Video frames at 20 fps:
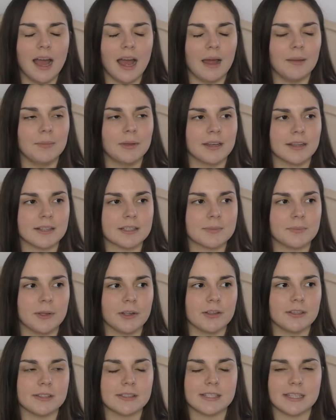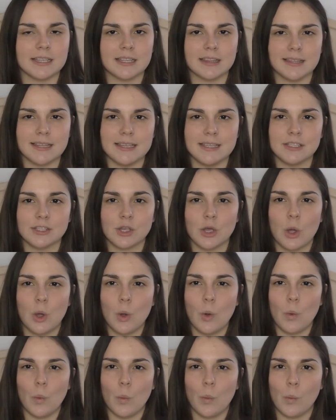I've been experiencing these
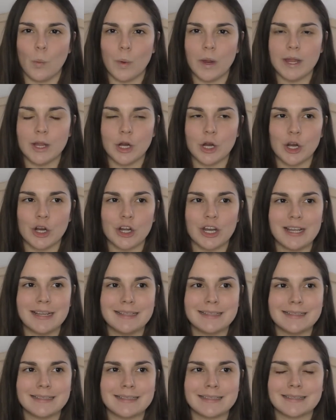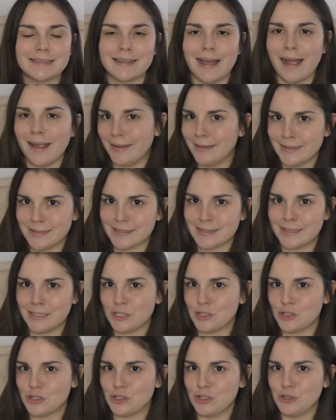weird sinus
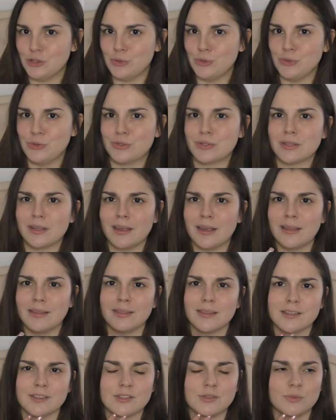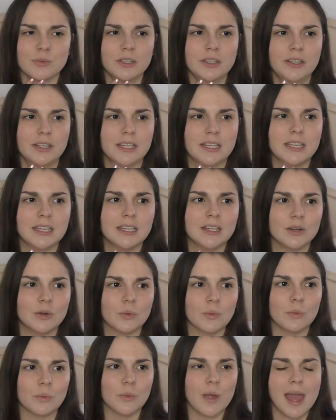issues and this really
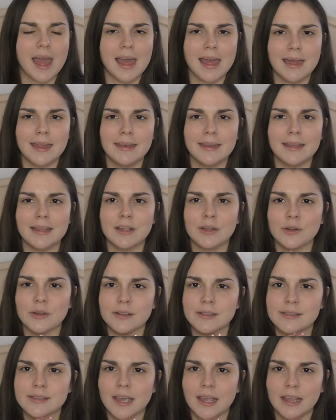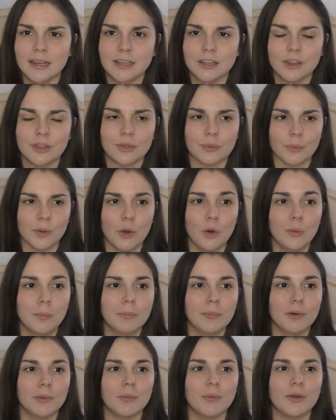red, irritated
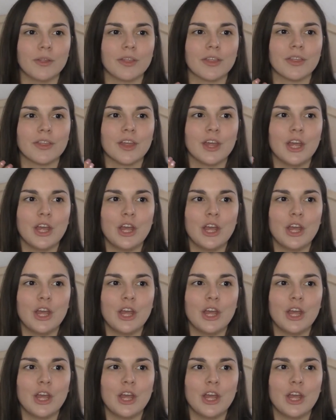throat, but with